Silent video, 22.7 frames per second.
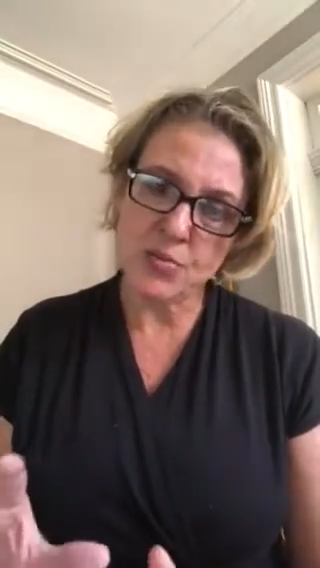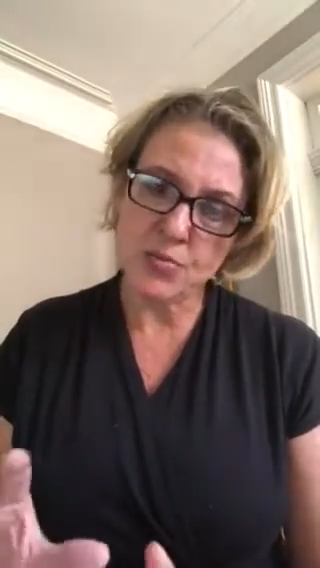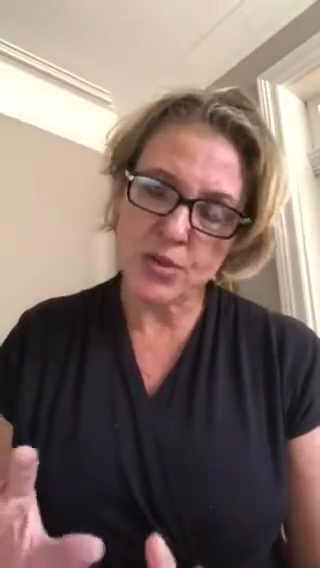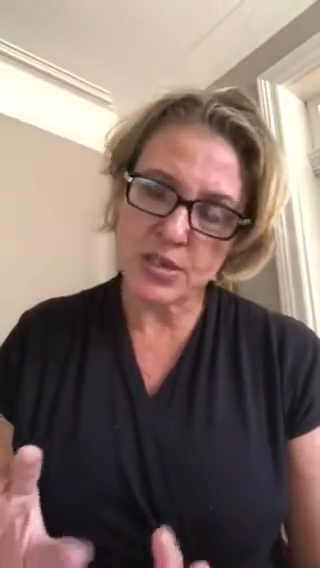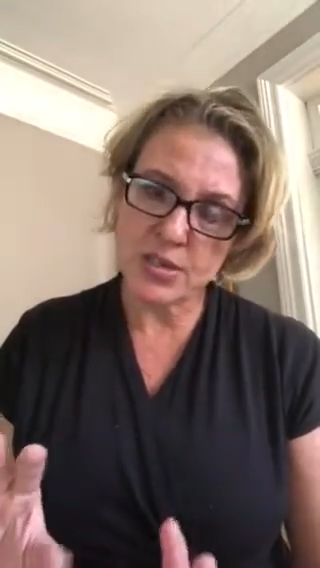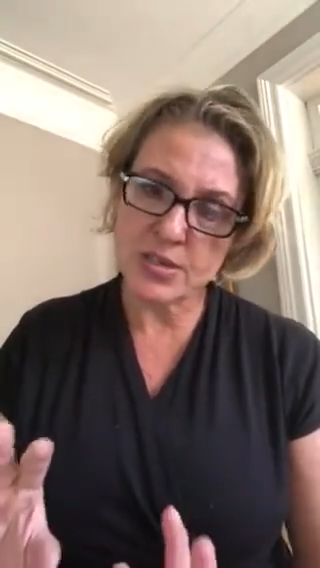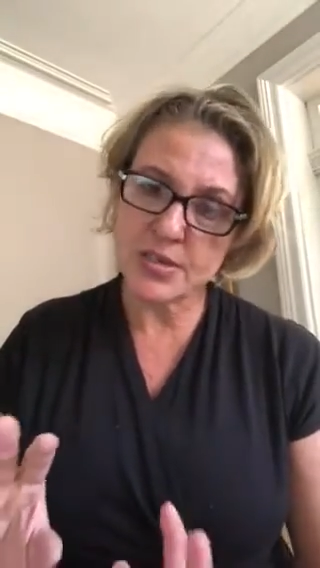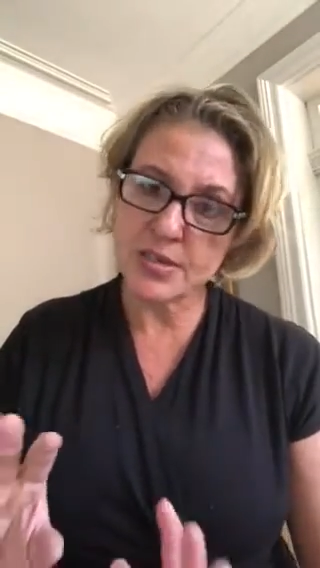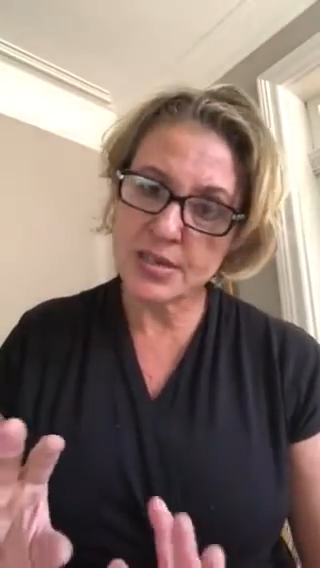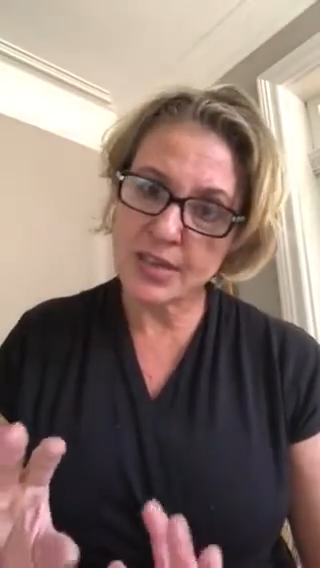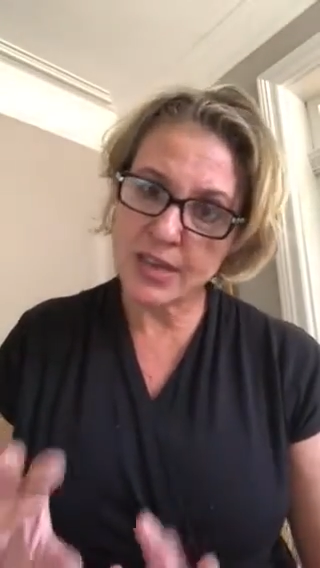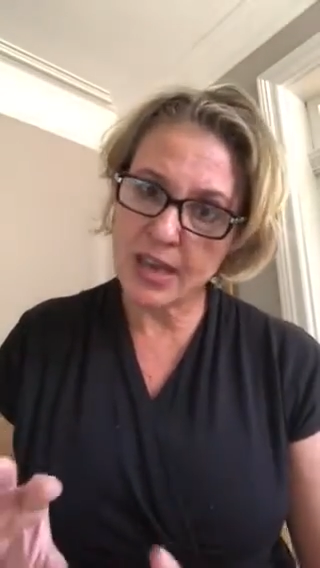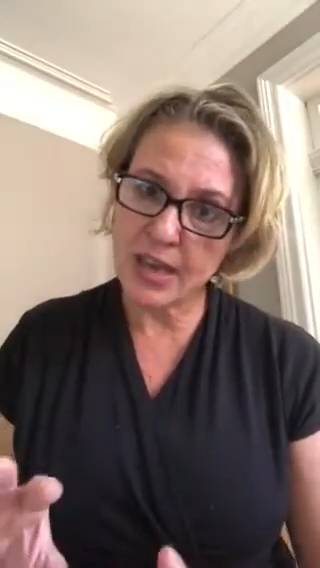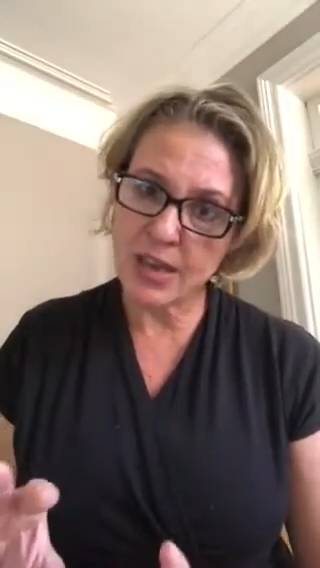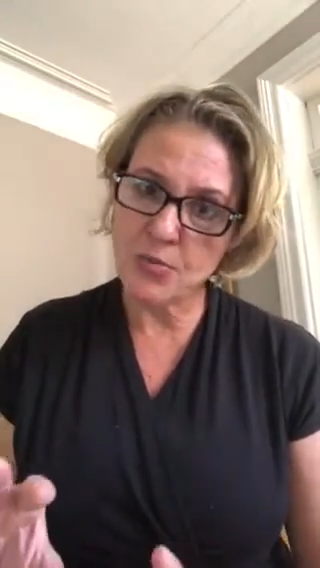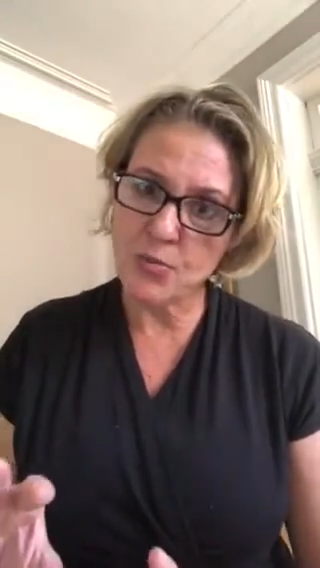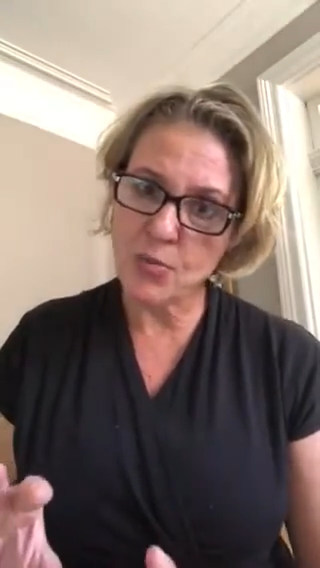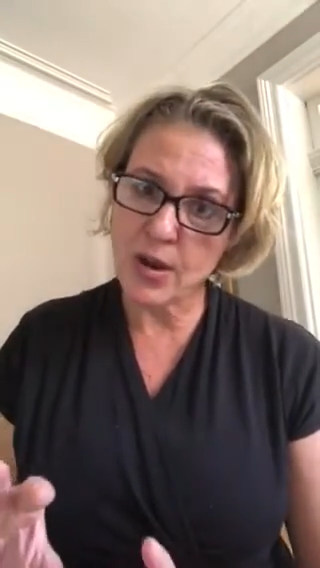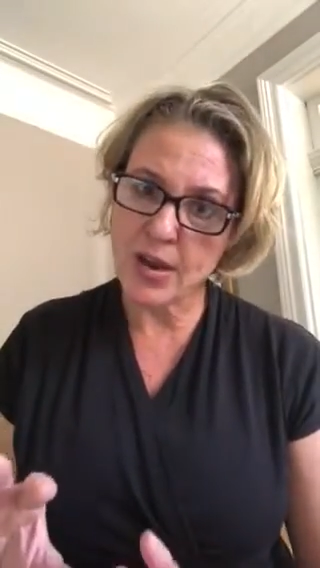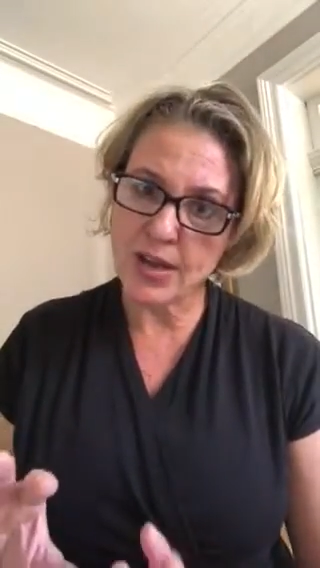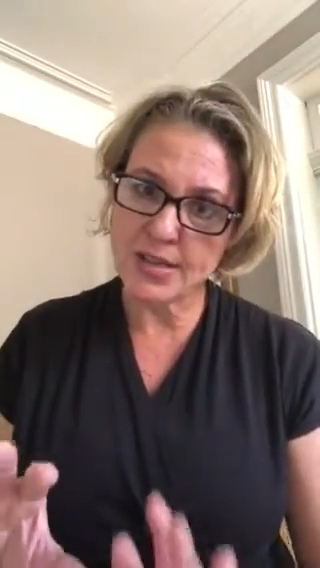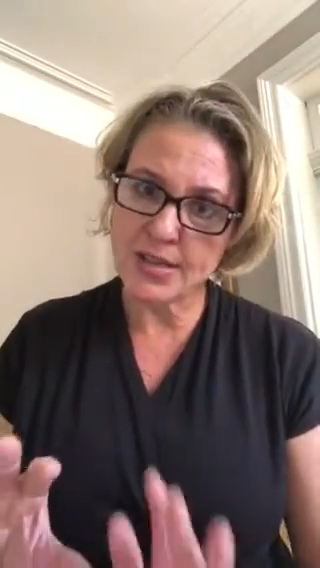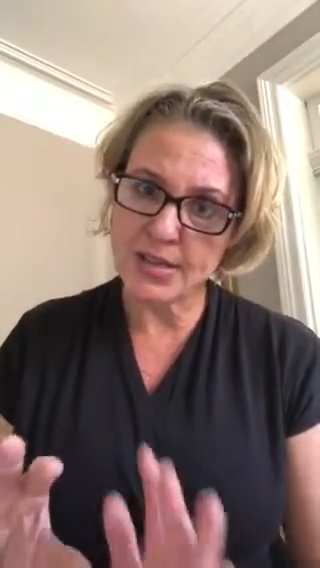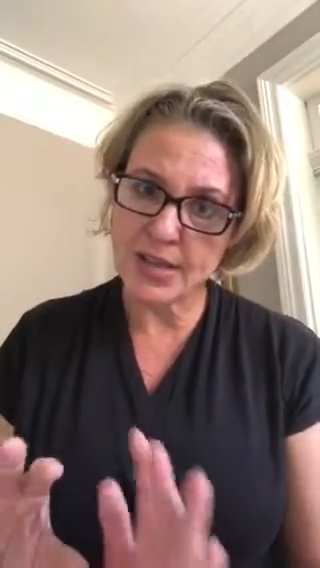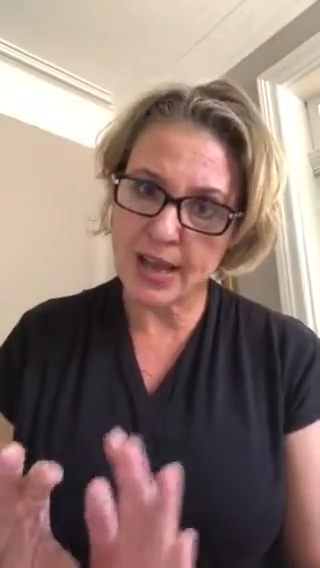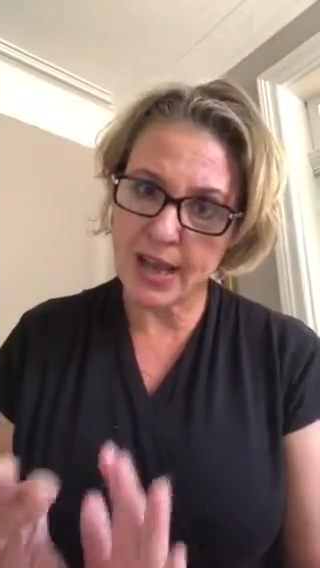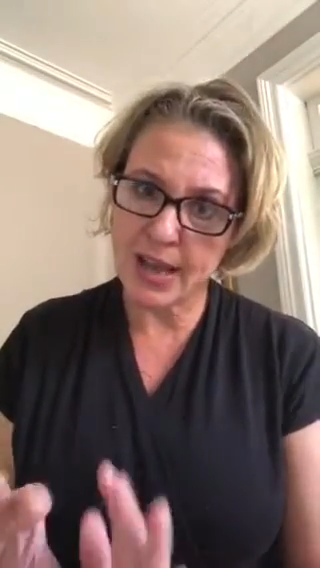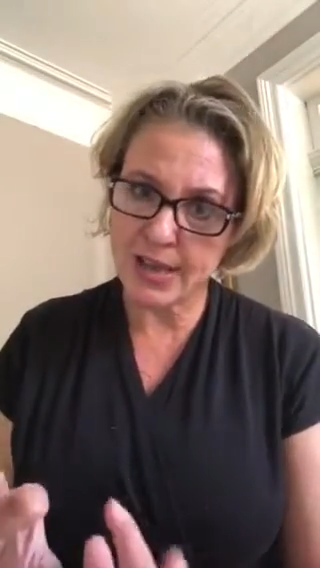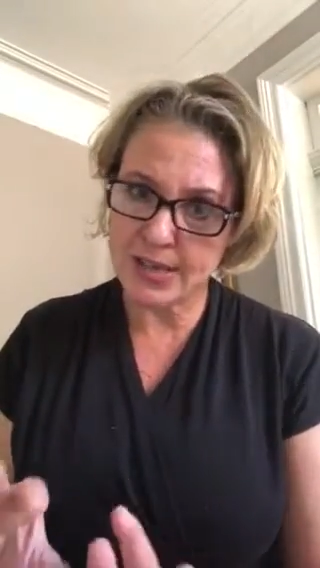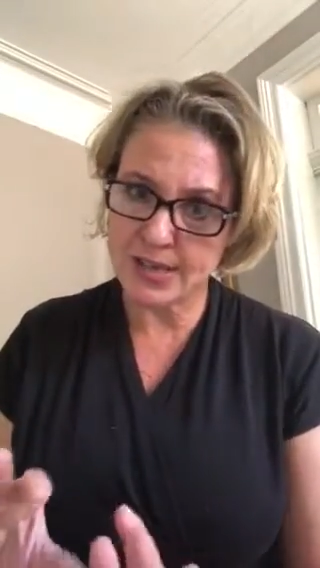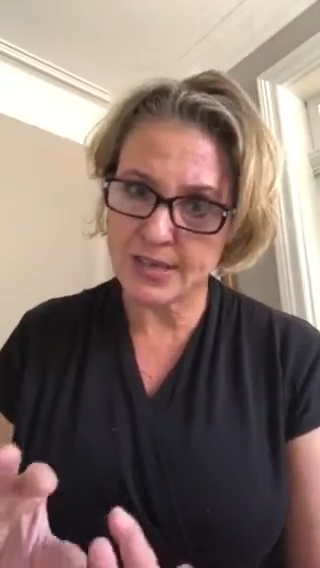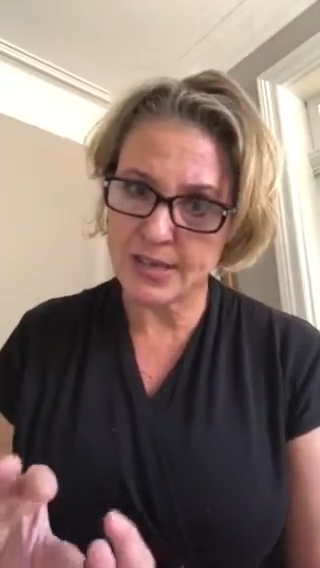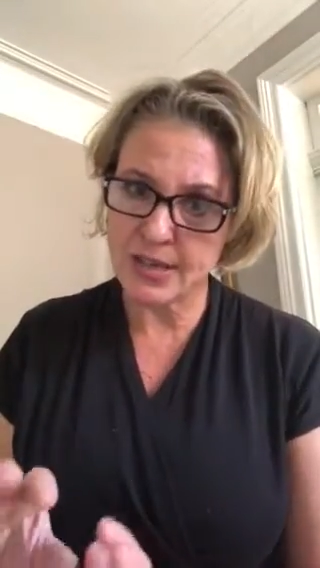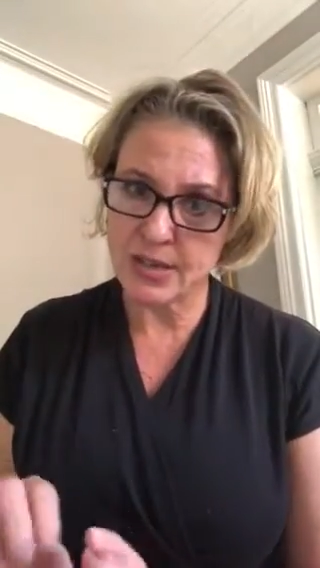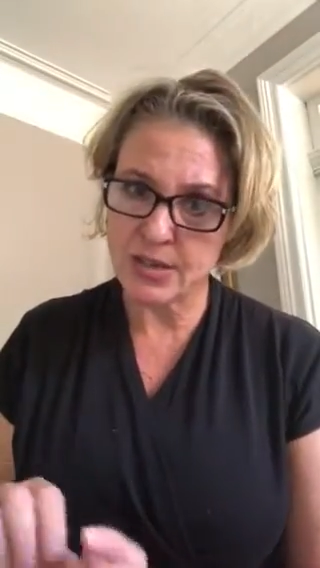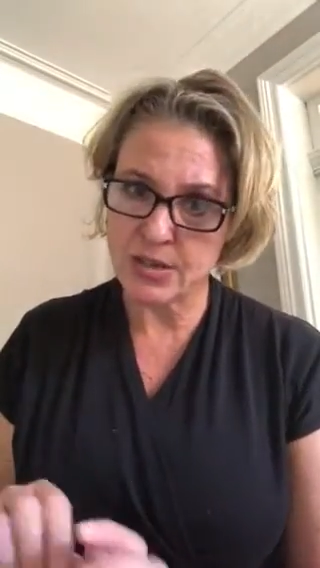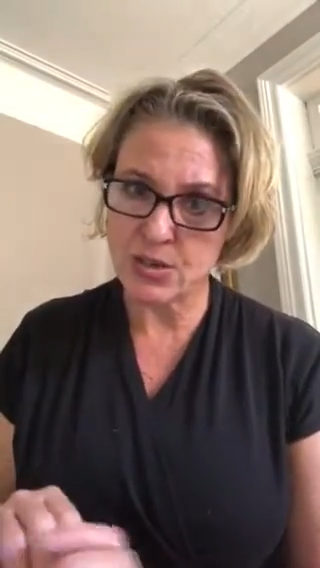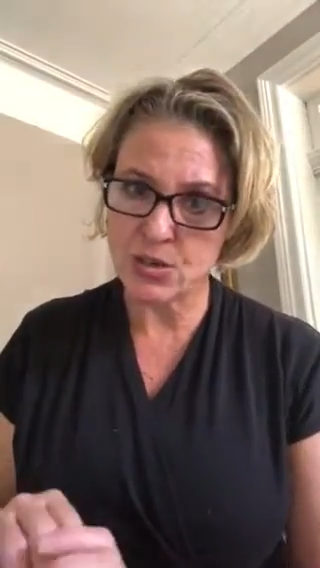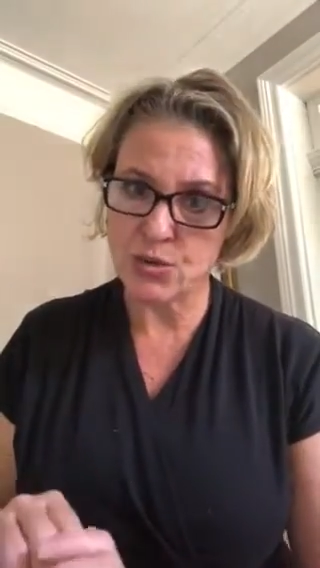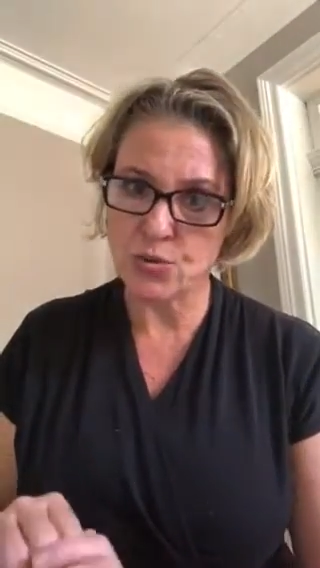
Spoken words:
which is again why it's an excellent